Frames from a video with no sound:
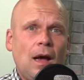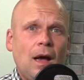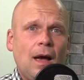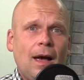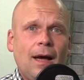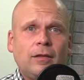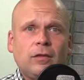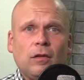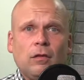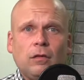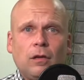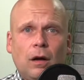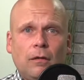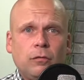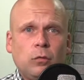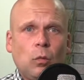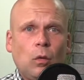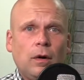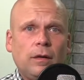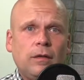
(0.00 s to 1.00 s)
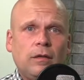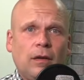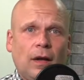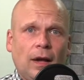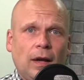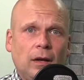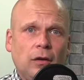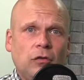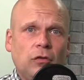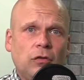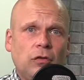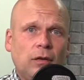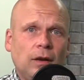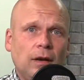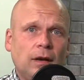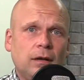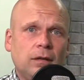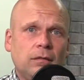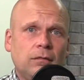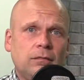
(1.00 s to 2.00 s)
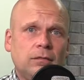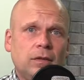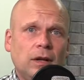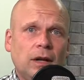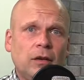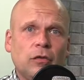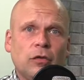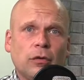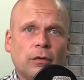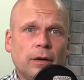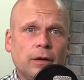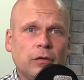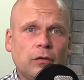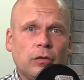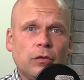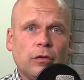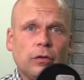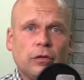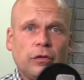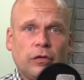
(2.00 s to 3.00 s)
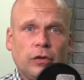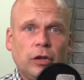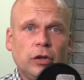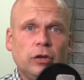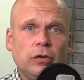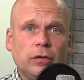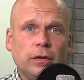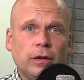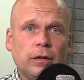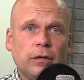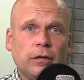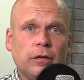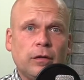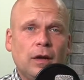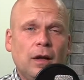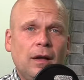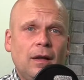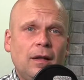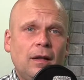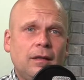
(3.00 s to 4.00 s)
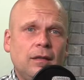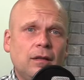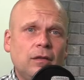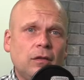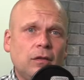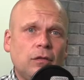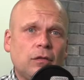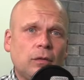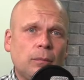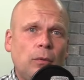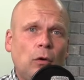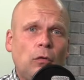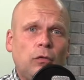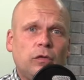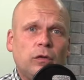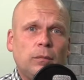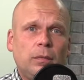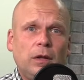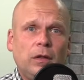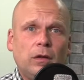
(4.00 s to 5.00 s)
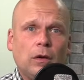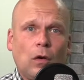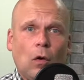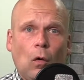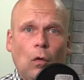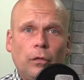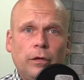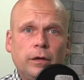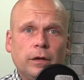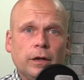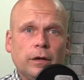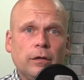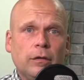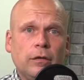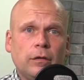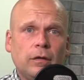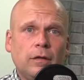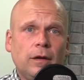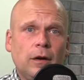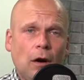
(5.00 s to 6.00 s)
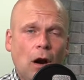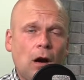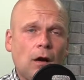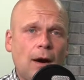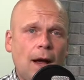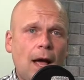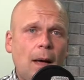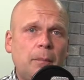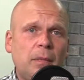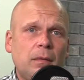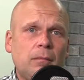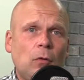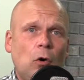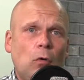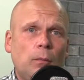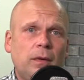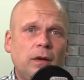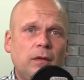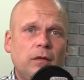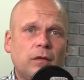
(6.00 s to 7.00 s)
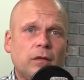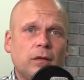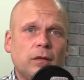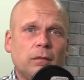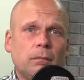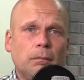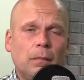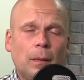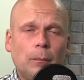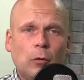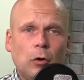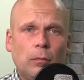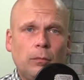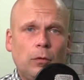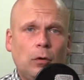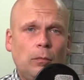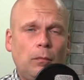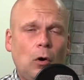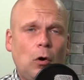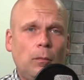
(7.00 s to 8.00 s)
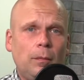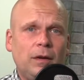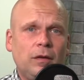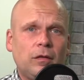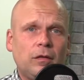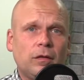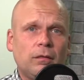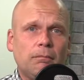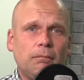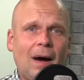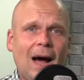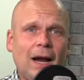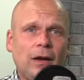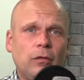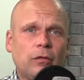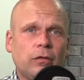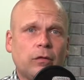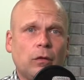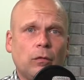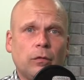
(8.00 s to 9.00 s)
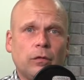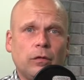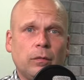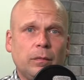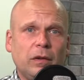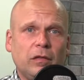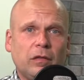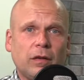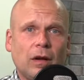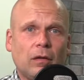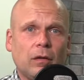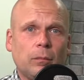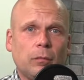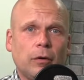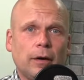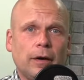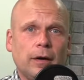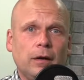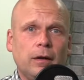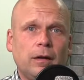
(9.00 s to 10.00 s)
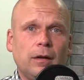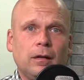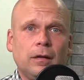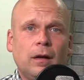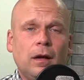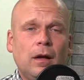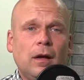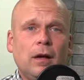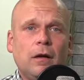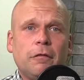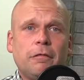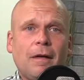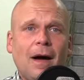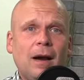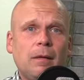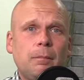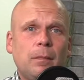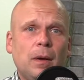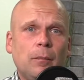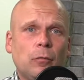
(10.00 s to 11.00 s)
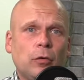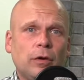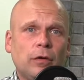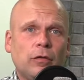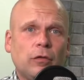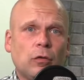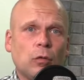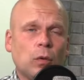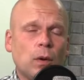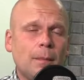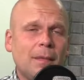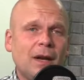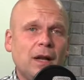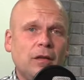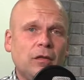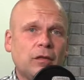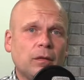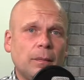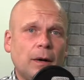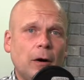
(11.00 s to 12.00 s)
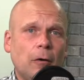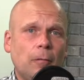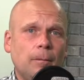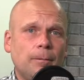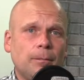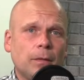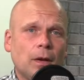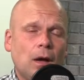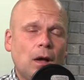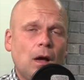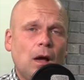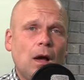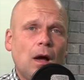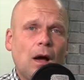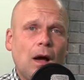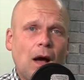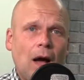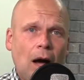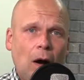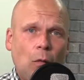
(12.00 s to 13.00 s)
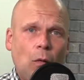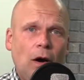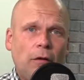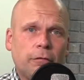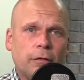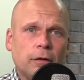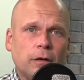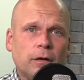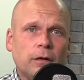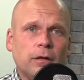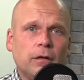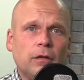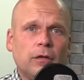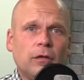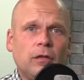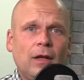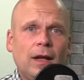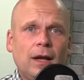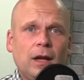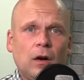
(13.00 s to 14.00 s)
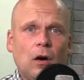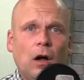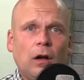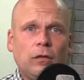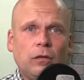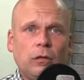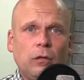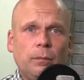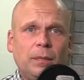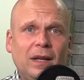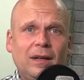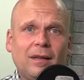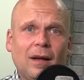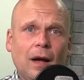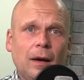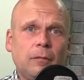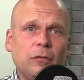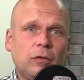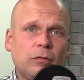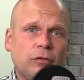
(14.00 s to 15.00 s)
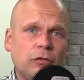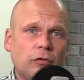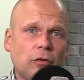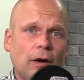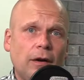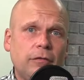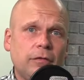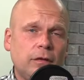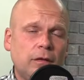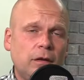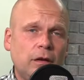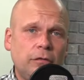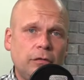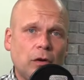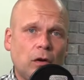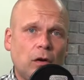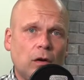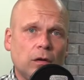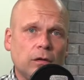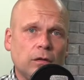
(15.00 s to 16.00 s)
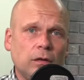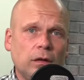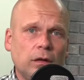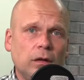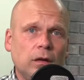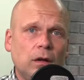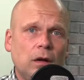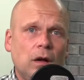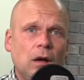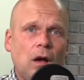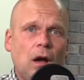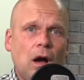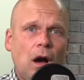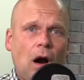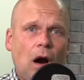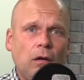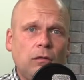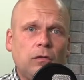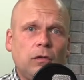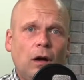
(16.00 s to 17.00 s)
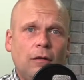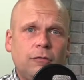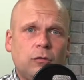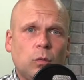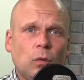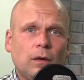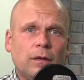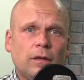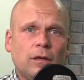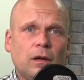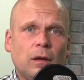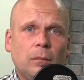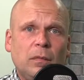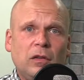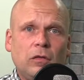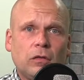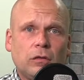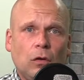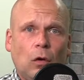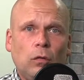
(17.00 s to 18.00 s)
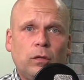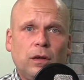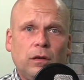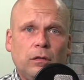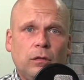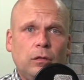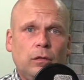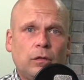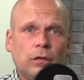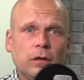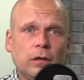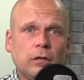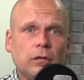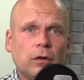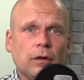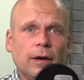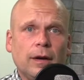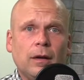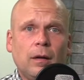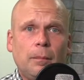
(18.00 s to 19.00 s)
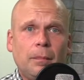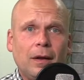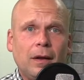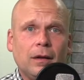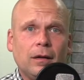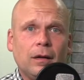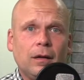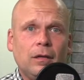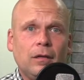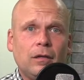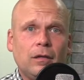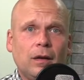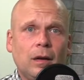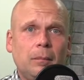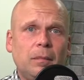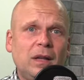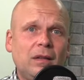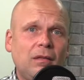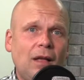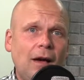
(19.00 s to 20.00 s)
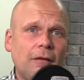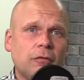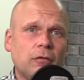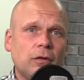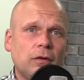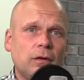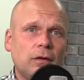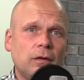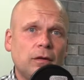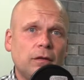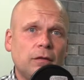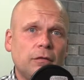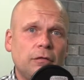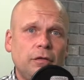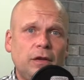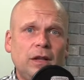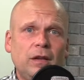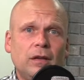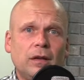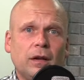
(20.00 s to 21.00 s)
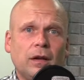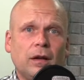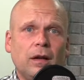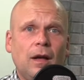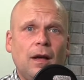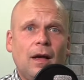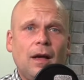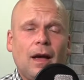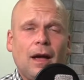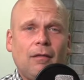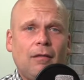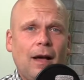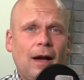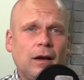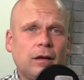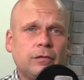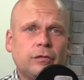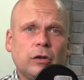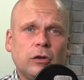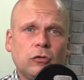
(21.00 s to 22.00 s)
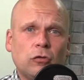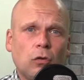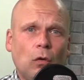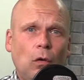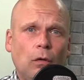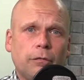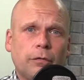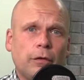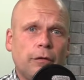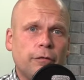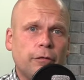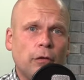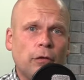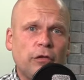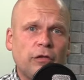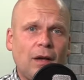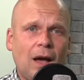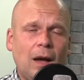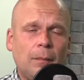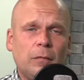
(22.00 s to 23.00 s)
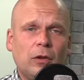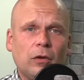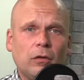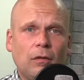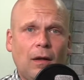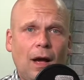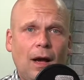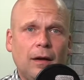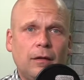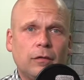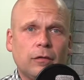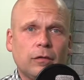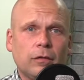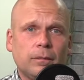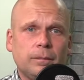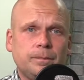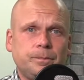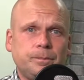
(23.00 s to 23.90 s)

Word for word: As our loved ones age, and enter into their senior years, these are supposed to be the golden years, and there are happy moments and memorable moments, milestones to be celebrated, and fond memories to reminisce about. However, they can also times of strife and difficulty. Our loved ones can be slowly losing their independence and be left feeling a lack of control for the first time in their lives.